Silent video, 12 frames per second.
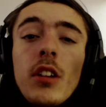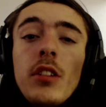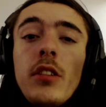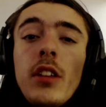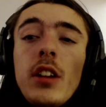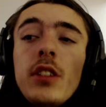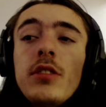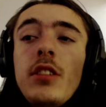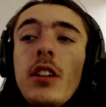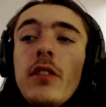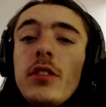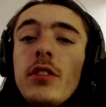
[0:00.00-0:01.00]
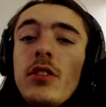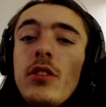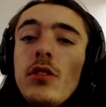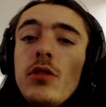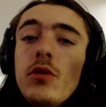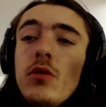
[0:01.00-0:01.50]
do they just give it to
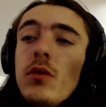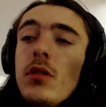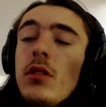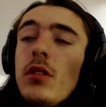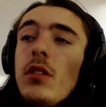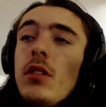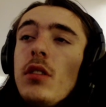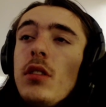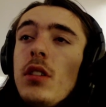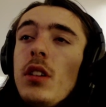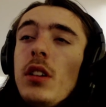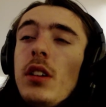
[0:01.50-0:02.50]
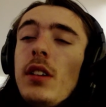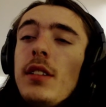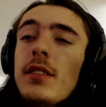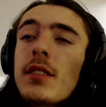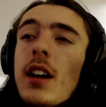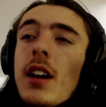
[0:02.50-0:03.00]
you and
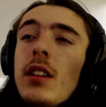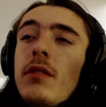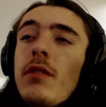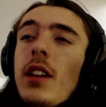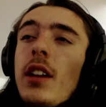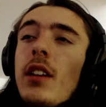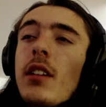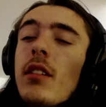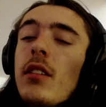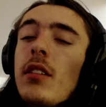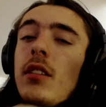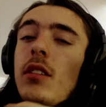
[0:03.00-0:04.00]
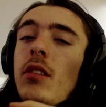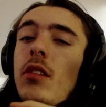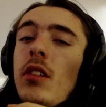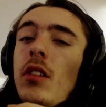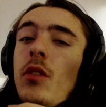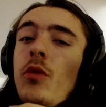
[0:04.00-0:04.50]
it's kind of like
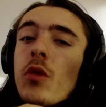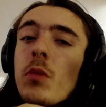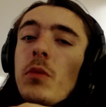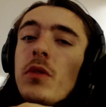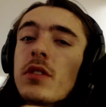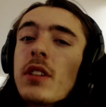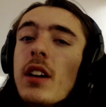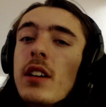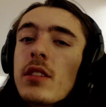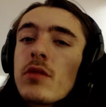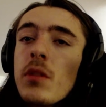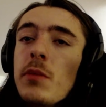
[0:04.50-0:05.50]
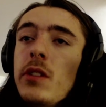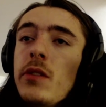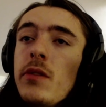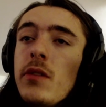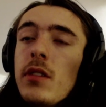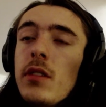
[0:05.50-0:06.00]
a normal size ribbon